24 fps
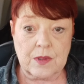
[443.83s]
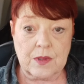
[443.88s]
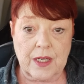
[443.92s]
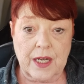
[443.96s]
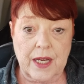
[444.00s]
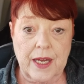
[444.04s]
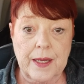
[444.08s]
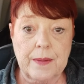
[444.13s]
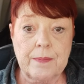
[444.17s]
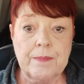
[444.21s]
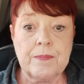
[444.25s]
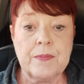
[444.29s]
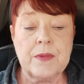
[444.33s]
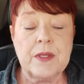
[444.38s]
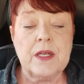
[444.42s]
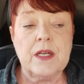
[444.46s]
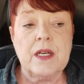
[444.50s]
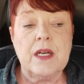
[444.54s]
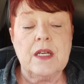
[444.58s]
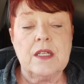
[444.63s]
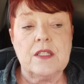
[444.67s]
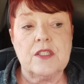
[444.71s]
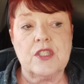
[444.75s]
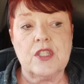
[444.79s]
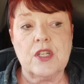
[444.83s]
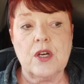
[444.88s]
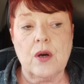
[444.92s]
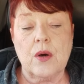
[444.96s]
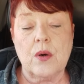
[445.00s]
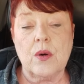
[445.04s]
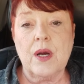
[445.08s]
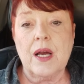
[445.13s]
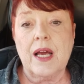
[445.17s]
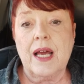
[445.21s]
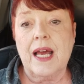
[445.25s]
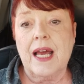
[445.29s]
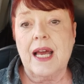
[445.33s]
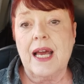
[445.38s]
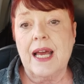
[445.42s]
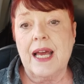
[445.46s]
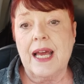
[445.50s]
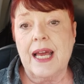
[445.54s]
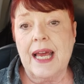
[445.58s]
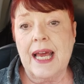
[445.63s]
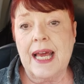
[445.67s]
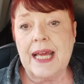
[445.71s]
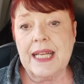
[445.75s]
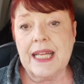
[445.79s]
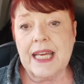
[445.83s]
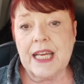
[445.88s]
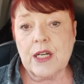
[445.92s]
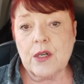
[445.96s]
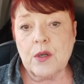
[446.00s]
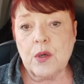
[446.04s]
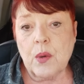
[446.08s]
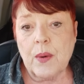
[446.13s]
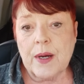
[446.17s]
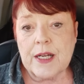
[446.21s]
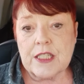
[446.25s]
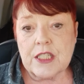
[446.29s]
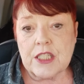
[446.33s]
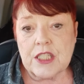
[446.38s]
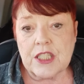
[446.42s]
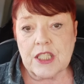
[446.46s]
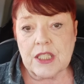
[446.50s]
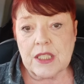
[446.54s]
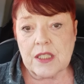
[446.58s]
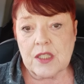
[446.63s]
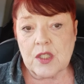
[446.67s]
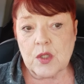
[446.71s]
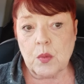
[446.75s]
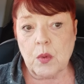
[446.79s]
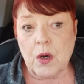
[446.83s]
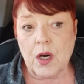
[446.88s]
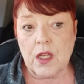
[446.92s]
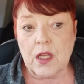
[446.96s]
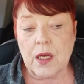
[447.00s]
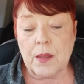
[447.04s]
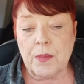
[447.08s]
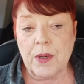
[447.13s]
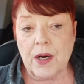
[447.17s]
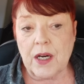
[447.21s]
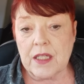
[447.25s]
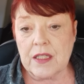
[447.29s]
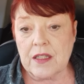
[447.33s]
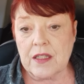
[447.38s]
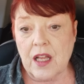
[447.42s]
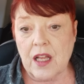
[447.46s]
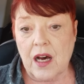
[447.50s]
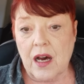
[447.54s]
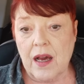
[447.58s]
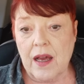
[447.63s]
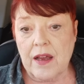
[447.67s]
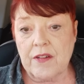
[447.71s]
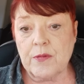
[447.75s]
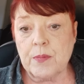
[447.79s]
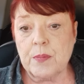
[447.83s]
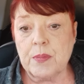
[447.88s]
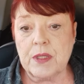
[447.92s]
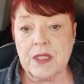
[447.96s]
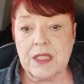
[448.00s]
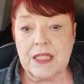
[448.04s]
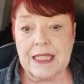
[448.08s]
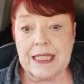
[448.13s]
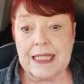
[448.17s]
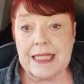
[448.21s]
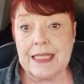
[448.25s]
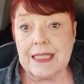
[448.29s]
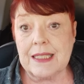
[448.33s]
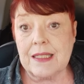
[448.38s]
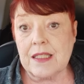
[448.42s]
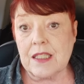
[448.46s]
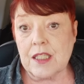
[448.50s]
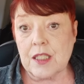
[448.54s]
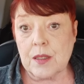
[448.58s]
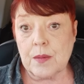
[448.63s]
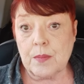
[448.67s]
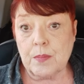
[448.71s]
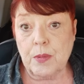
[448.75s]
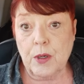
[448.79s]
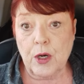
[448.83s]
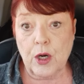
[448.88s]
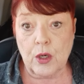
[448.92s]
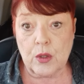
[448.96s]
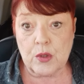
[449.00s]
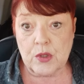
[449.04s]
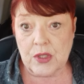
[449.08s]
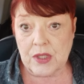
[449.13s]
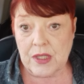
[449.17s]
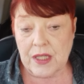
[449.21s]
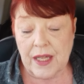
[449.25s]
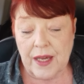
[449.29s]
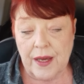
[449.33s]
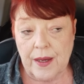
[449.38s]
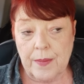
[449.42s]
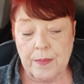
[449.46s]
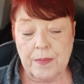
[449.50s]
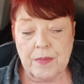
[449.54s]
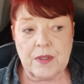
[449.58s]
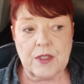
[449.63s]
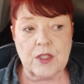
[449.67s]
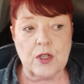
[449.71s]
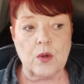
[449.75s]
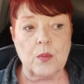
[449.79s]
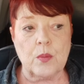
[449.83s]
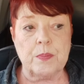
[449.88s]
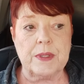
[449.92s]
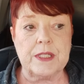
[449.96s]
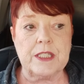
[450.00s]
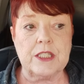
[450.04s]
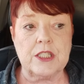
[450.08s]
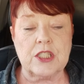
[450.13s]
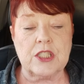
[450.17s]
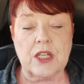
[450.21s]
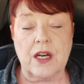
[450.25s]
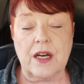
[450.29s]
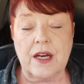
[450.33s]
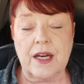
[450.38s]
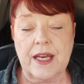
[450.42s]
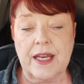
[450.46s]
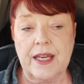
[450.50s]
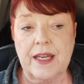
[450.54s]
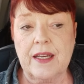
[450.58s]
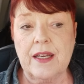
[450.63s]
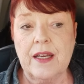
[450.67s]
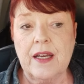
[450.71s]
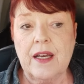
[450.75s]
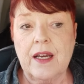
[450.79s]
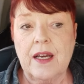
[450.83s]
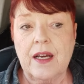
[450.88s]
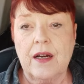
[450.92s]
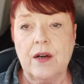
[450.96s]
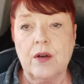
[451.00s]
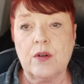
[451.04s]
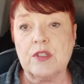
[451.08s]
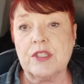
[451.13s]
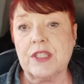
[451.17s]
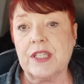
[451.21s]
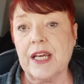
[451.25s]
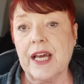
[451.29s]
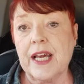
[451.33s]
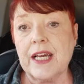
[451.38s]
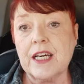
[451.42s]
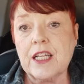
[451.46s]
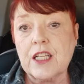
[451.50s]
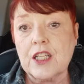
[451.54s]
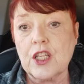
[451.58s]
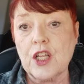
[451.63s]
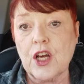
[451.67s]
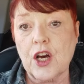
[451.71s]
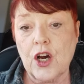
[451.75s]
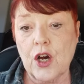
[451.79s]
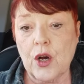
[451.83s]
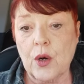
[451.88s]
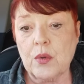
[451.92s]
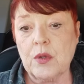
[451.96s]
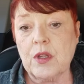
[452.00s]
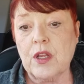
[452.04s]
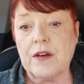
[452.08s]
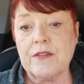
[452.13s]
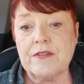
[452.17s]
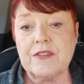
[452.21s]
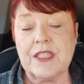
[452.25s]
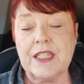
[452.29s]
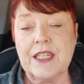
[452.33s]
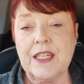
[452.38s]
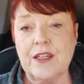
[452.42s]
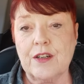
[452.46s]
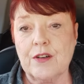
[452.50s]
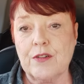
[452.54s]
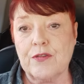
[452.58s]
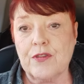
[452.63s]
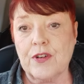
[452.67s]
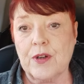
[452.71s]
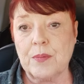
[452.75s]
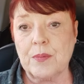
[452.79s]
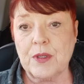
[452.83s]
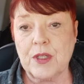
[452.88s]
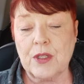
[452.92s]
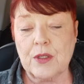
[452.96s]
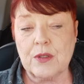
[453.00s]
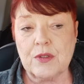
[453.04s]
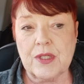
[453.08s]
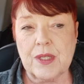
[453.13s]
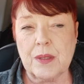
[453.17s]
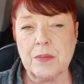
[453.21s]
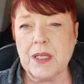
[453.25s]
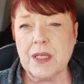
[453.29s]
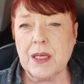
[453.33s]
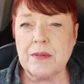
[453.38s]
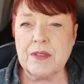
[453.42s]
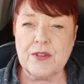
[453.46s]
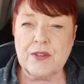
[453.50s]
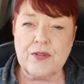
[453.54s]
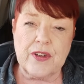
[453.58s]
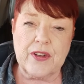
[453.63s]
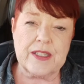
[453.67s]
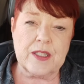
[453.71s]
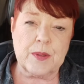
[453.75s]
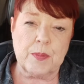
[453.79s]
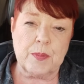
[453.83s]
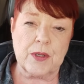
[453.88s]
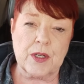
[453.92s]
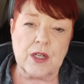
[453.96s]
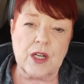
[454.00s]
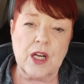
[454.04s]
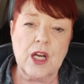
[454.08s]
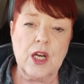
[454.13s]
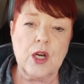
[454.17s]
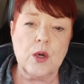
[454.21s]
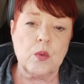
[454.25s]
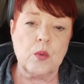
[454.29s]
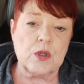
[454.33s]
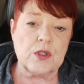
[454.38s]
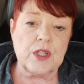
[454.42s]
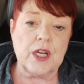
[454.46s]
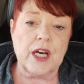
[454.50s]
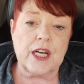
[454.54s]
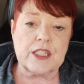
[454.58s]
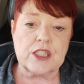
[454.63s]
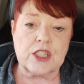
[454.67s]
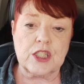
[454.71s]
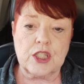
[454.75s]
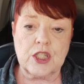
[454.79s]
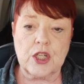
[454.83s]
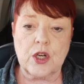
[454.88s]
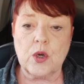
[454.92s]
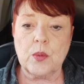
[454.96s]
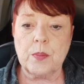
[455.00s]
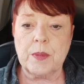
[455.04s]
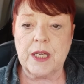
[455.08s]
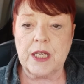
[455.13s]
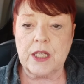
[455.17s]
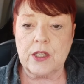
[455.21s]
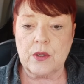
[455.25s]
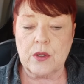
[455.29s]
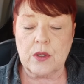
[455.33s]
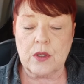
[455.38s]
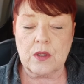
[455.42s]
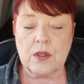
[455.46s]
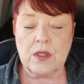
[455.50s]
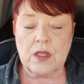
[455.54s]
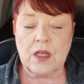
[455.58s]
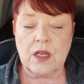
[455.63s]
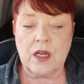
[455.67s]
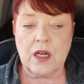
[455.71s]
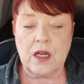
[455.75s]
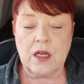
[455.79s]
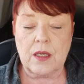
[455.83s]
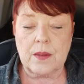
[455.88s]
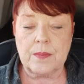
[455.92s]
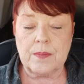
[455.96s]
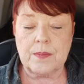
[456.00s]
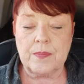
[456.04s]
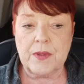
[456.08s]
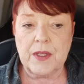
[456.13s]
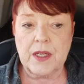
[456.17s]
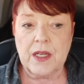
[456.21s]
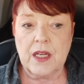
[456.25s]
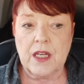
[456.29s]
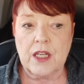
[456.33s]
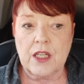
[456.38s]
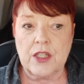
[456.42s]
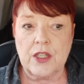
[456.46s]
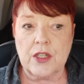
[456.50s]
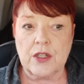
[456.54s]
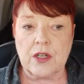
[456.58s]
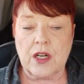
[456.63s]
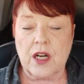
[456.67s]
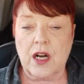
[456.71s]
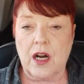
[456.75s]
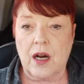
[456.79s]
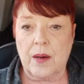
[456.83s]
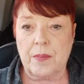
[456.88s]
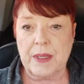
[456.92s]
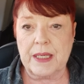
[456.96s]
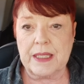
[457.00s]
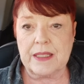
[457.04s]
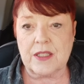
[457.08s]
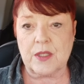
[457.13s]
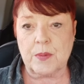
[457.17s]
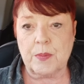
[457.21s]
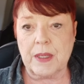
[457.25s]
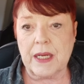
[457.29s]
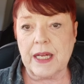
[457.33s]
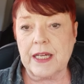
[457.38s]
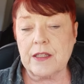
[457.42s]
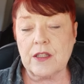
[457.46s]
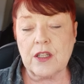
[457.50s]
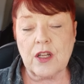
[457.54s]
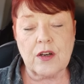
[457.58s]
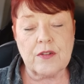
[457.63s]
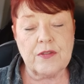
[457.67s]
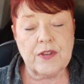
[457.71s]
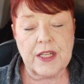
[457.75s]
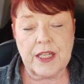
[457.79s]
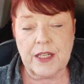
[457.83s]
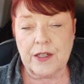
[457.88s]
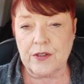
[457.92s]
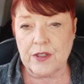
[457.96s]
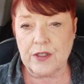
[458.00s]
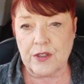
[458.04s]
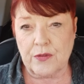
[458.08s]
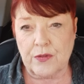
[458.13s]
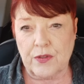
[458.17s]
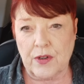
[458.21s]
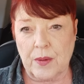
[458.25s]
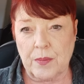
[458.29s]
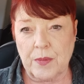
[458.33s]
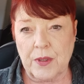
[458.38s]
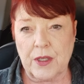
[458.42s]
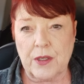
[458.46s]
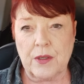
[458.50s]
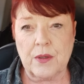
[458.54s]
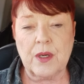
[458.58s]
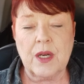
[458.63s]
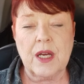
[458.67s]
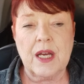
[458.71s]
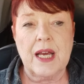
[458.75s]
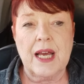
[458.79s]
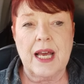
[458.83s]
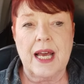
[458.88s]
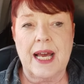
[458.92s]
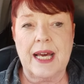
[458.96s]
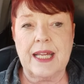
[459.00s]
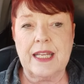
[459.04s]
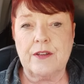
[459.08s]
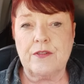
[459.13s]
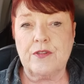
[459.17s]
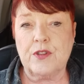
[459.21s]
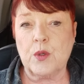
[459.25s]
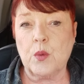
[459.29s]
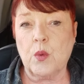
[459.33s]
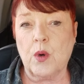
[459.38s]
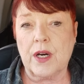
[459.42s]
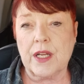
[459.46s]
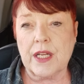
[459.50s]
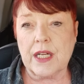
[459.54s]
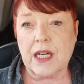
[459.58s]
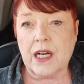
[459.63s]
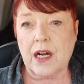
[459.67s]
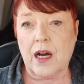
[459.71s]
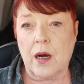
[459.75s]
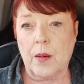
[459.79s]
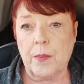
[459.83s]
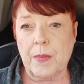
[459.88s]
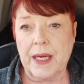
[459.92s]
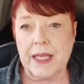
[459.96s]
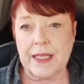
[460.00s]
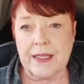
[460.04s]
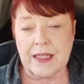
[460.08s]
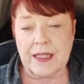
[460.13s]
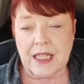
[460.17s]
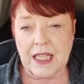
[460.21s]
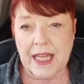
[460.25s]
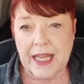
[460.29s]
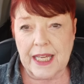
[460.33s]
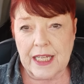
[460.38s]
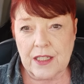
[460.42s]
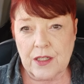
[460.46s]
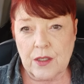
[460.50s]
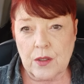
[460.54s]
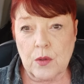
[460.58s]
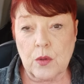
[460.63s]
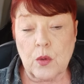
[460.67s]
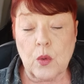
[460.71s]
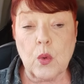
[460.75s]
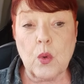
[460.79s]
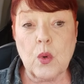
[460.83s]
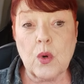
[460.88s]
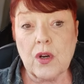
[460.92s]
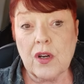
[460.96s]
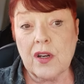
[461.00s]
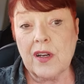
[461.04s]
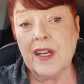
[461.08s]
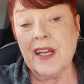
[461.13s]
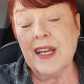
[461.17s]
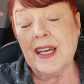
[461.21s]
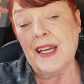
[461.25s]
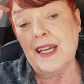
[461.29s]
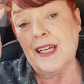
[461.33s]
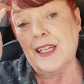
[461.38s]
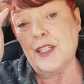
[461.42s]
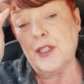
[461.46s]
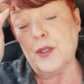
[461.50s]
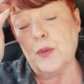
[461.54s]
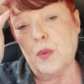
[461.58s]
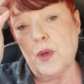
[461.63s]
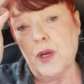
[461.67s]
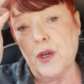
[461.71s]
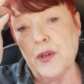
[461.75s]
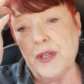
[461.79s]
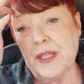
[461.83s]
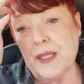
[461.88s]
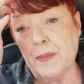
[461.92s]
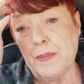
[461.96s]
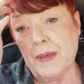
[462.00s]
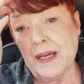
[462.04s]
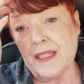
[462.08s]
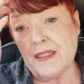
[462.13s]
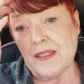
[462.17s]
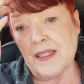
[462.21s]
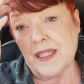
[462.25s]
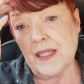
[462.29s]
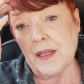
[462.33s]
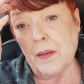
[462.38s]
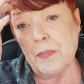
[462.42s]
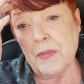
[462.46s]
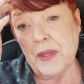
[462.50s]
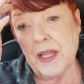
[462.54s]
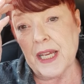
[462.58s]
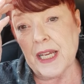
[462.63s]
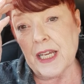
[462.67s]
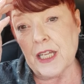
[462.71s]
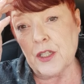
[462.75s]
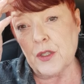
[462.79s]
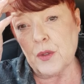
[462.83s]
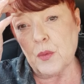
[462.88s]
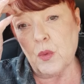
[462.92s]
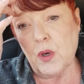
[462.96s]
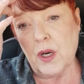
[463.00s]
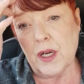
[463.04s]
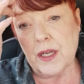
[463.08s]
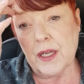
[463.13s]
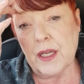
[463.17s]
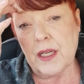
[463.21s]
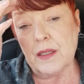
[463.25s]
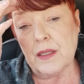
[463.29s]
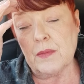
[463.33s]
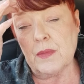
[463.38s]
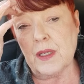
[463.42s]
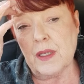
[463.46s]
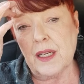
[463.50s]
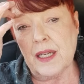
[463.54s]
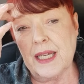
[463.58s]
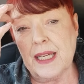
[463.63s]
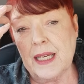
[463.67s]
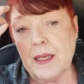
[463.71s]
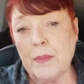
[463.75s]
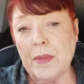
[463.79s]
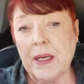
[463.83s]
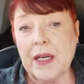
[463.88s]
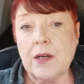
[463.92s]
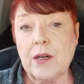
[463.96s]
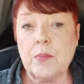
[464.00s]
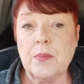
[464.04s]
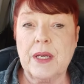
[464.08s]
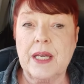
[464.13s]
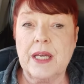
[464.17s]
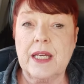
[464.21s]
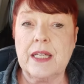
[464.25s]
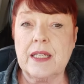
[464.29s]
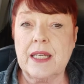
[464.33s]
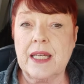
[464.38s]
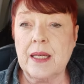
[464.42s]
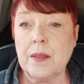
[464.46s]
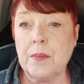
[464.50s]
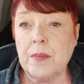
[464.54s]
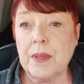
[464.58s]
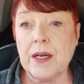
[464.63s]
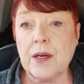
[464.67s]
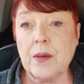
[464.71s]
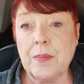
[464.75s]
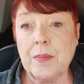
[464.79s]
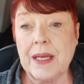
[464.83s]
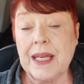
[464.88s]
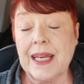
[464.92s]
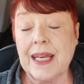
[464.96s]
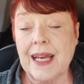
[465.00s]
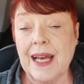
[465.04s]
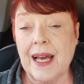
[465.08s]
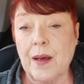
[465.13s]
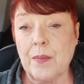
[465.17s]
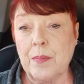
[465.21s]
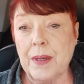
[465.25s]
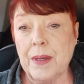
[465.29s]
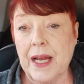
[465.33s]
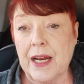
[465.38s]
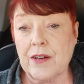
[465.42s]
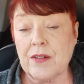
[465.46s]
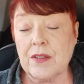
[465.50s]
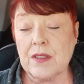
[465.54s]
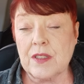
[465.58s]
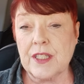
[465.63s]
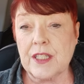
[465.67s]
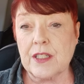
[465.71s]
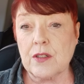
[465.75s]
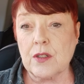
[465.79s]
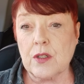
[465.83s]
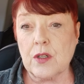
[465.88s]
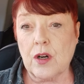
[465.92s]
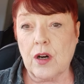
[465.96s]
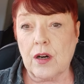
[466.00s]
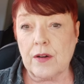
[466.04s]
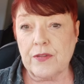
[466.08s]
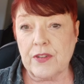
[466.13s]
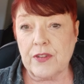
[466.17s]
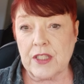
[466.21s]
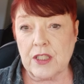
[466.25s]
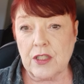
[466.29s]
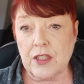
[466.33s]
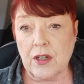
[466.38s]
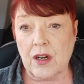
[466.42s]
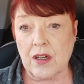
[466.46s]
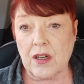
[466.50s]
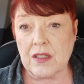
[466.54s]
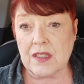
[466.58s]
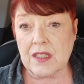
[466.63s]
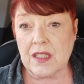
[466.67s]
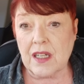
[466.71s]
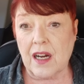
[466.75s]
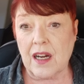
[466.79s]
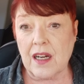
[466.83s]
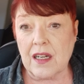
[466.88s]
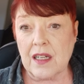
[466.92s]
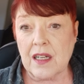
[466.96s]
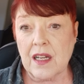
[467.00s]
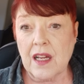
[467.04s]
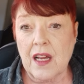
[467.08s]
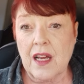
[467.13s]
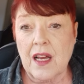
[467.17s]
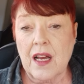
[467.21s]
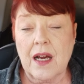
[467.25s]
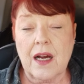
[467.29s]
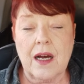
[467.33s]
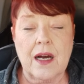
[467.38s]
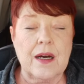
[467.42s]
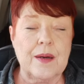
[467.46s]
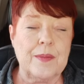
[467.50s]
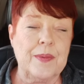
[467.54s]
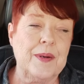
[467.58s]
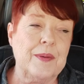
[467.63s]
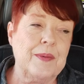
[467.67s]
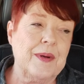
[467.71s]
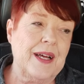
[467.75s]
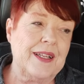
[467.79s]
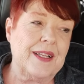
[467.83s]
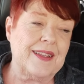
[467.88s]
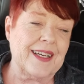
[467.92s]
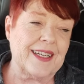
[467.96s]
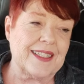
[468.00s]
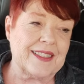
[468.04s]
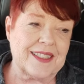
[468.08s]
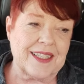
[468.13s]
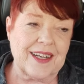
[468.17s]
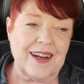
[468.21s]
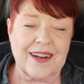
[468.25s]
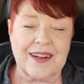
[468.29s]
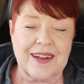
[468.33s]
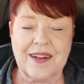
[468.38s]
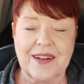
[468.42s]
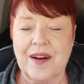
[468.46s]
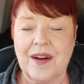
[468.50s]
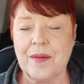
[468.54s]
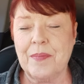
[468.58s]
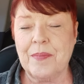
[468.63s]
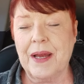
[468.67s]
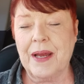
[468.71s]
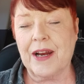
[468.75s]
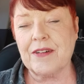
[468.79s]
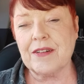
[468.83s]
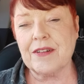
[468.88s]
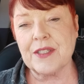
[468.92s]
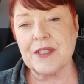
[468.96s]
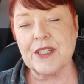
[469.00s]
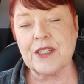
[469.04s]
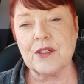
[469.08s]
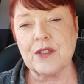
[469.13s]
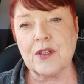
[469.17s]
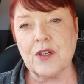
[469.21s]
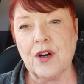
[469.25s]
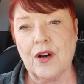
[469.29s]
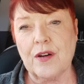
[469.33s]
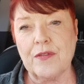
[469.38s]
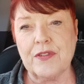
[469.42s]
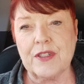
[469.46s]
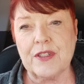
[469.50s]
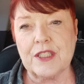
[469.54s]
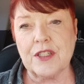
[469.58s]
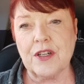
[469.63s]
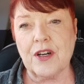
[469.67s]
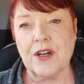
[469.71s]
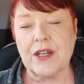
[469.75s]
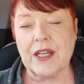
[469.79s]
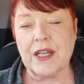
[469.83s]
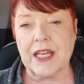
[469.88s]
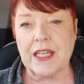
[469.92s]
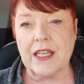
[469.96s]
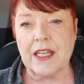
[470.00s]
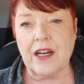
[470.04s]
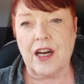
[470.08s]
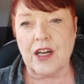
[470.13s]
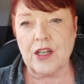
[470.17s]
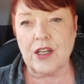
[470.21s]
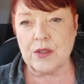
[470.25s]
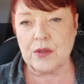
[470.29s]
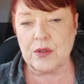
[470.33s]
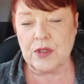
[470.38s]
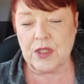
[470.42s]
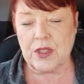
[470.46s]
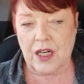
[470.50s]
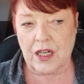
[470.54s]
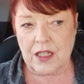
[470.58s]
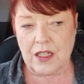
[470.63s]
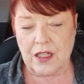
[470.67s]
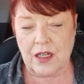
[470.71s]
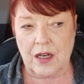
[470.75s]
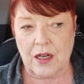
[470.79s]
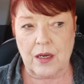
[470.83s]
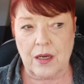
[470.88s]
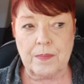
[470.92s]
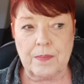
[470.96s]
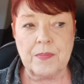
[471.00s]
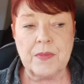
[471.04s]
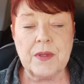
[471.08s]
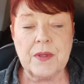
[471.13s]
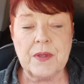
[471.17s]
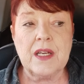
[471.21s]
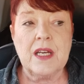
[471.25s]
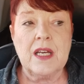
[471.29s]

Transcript: okay so any questions while I'm on live, please post them. Don't be shy or say hello. Love to hear from you. Sometimes Facebook will not show me your um, your comments, but I love hearing from you. And if you want to comment later or you're worried about something and you want to email me, email me at paralegalcoffeetalk. uh, not dot com, paralegalcoffeetalk at yahoo.com.